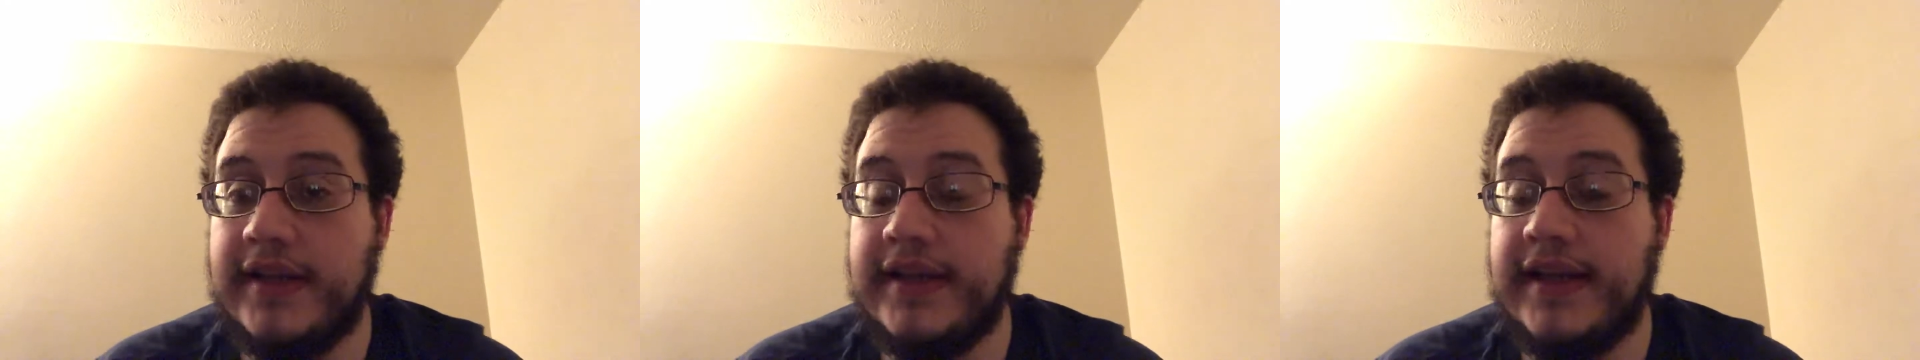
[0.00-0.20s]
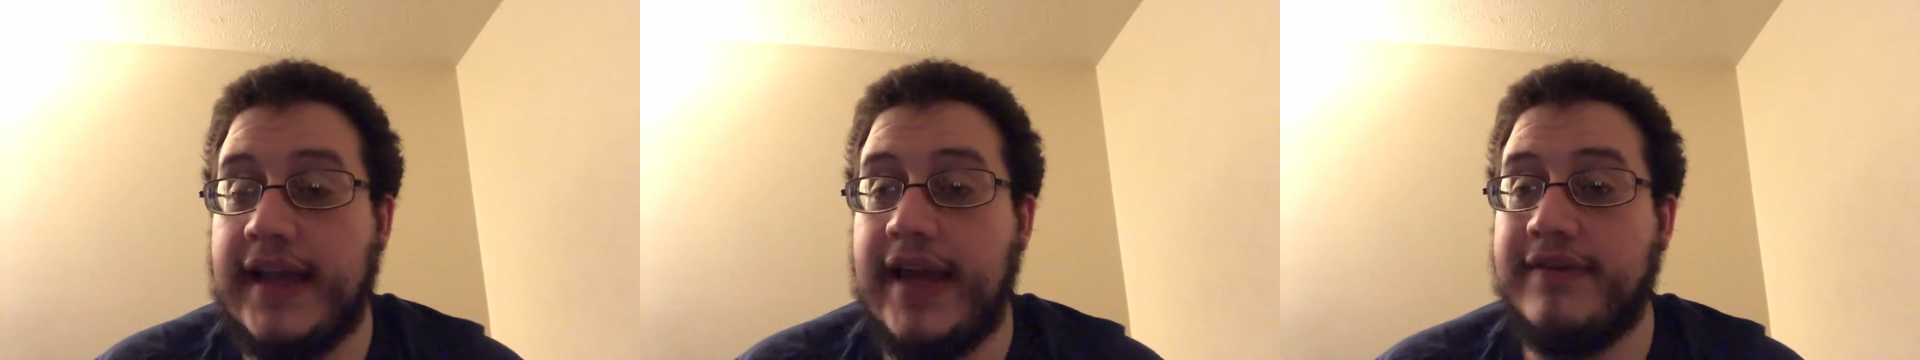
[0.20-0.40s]
It
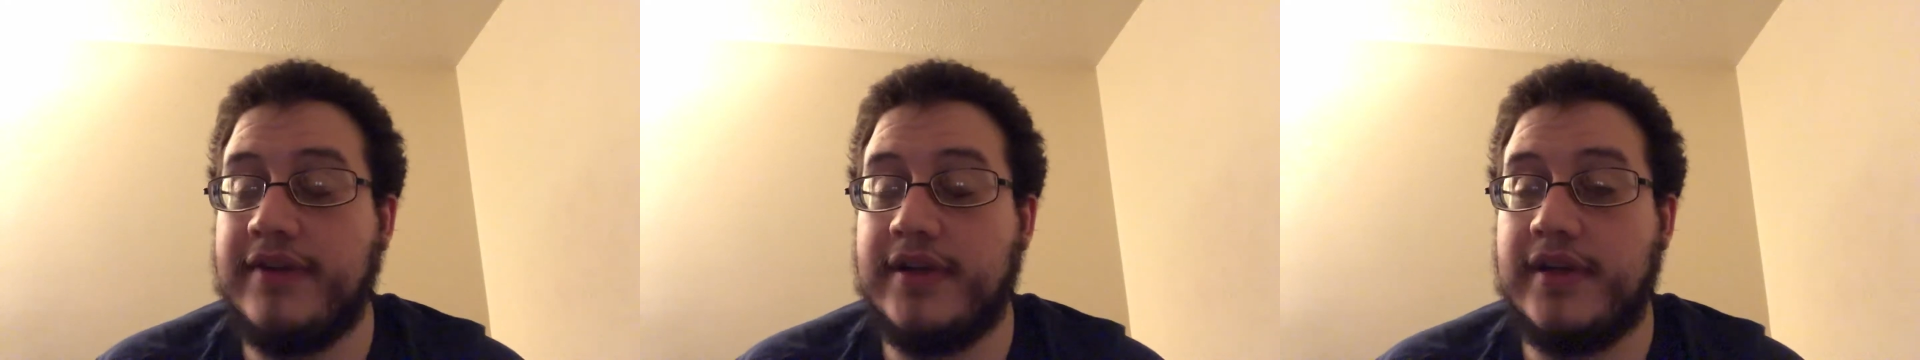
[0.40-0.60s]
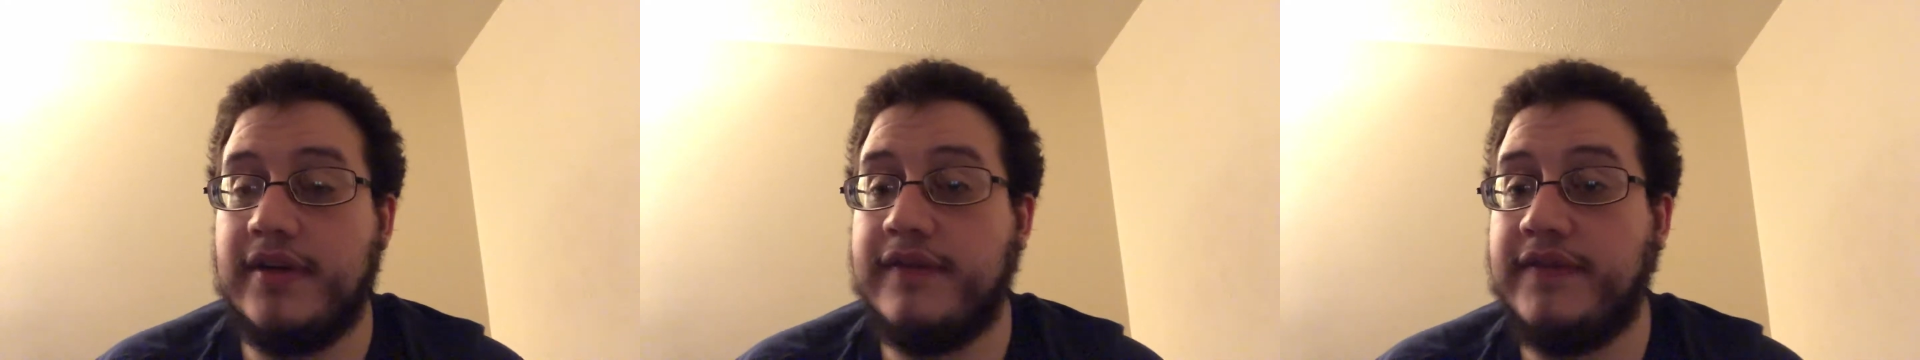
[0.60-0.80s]
didn't have a
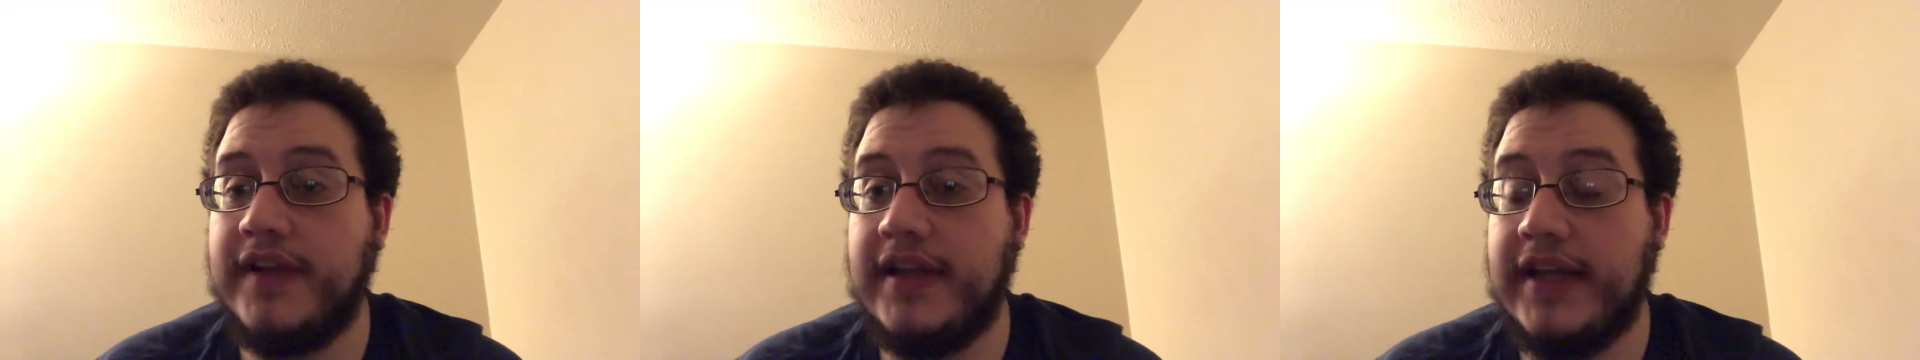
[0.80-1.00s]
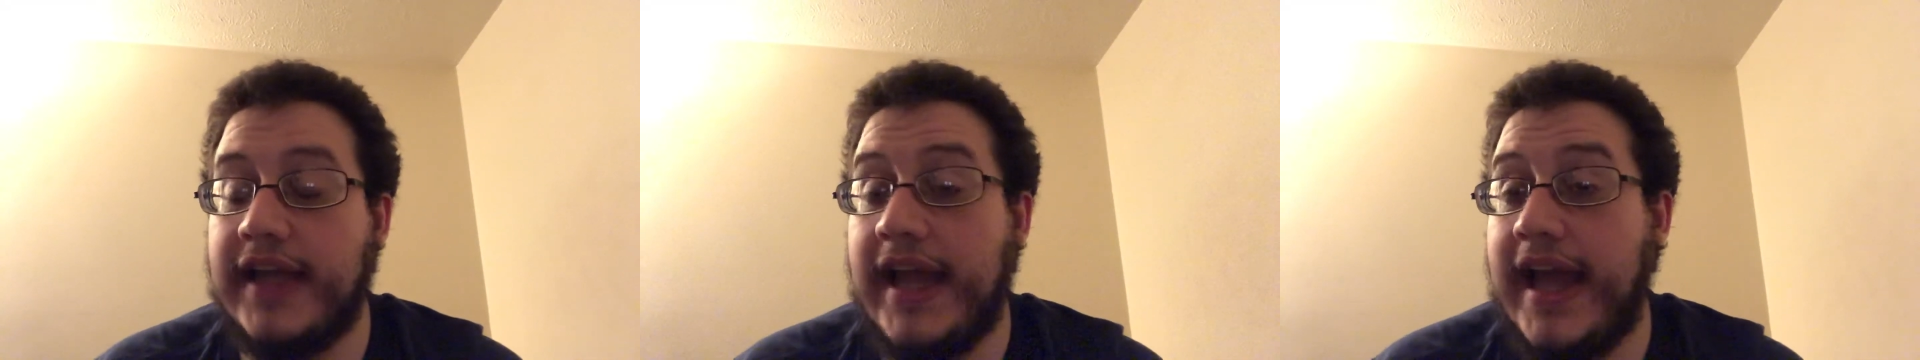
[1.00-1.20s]
good
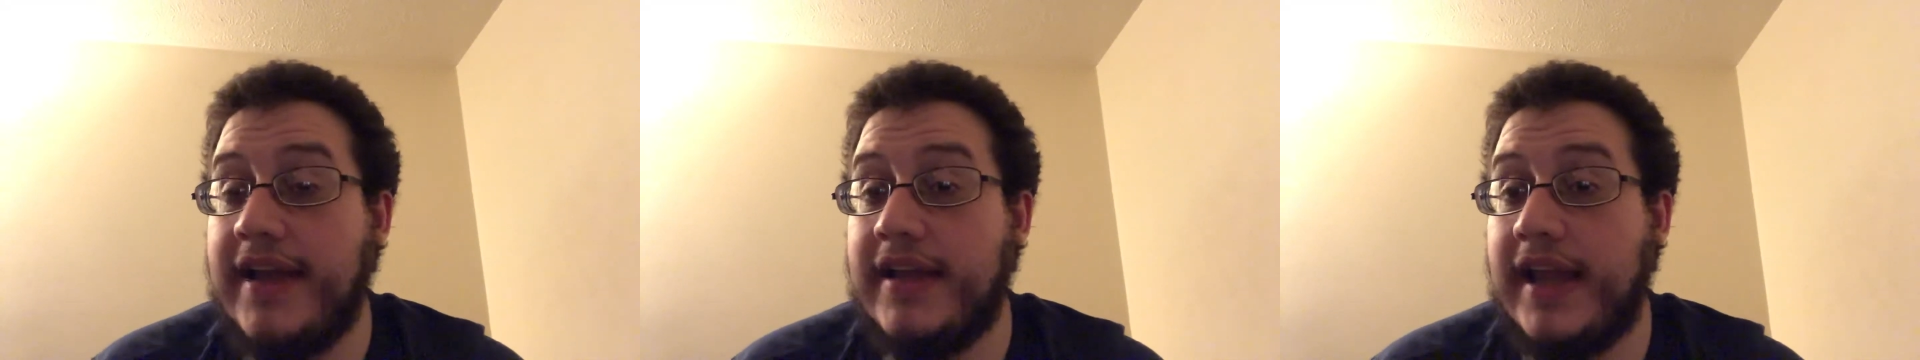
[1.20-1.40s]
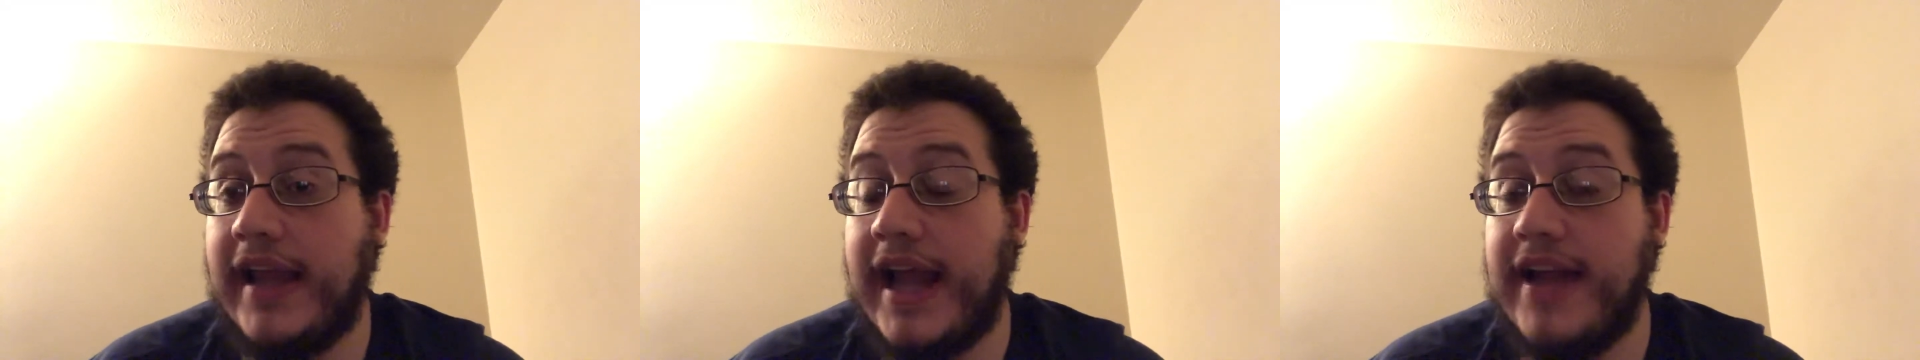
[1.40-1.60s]
feeling. It
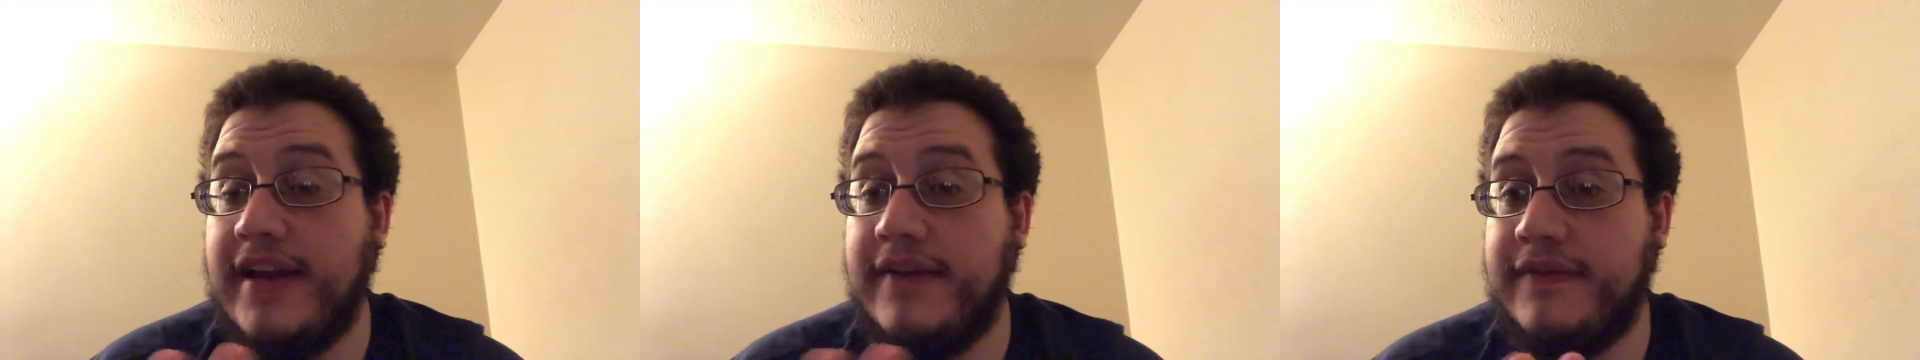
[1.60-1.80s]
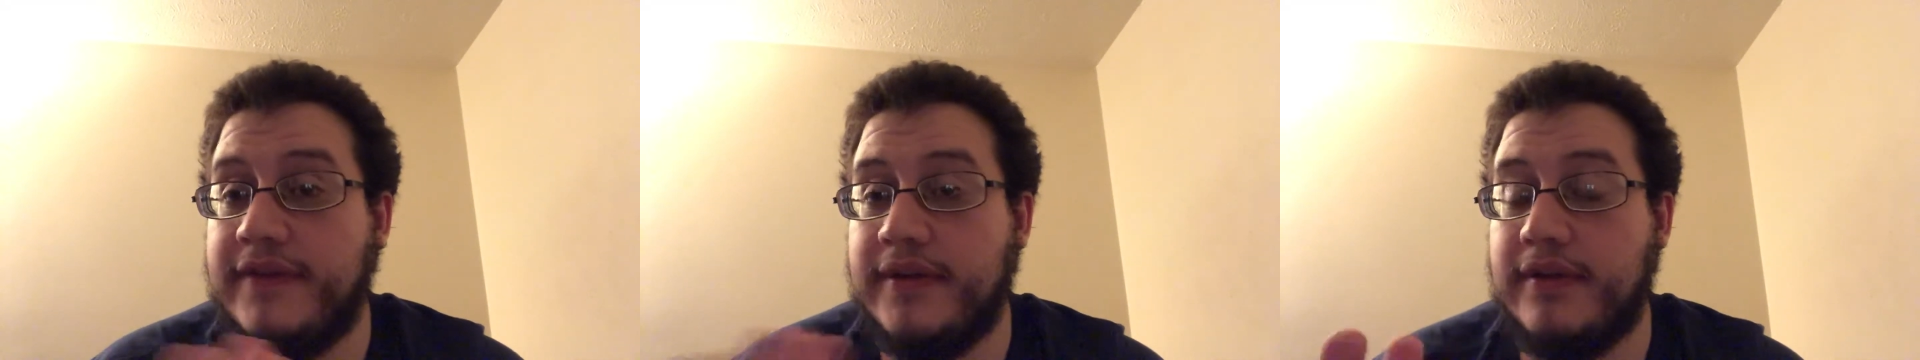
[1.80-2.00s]
had like, I
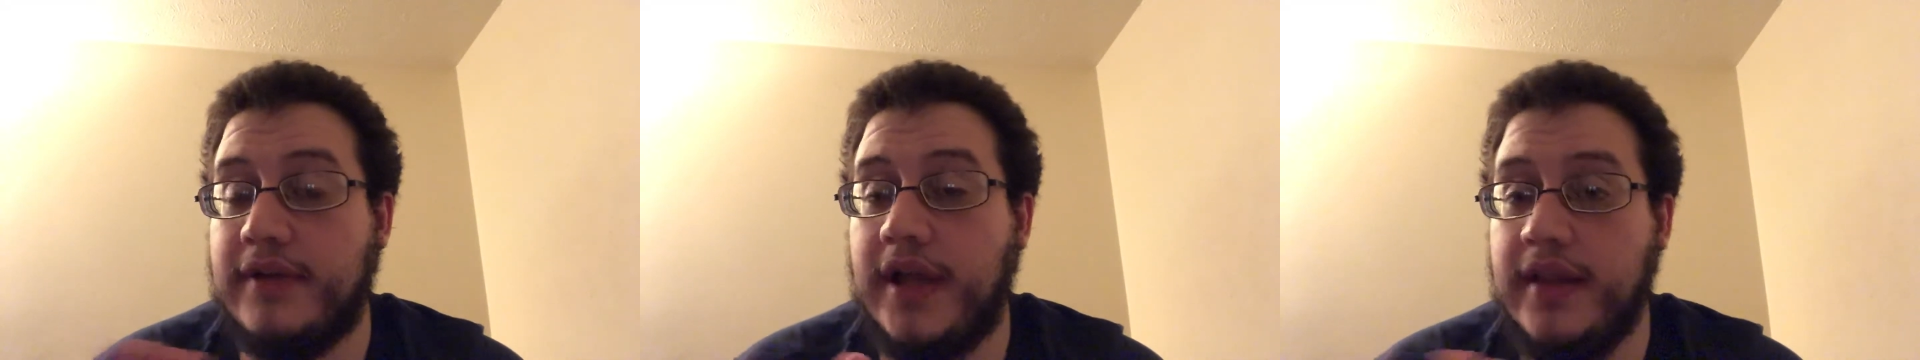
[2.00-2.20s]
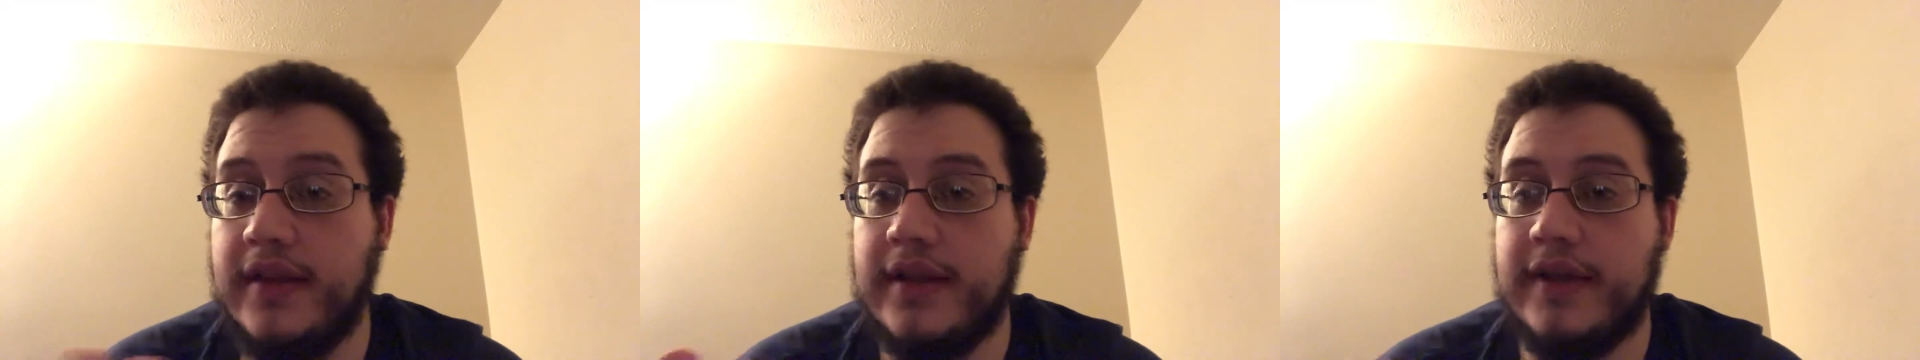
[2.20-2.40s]
didn't feel
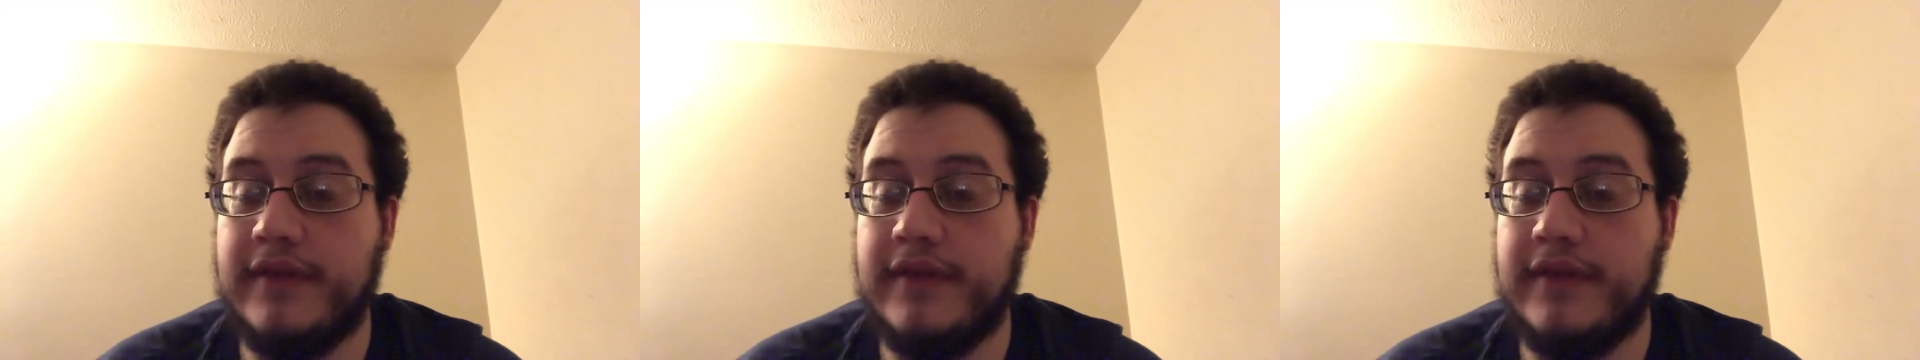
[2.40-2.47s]
nothing.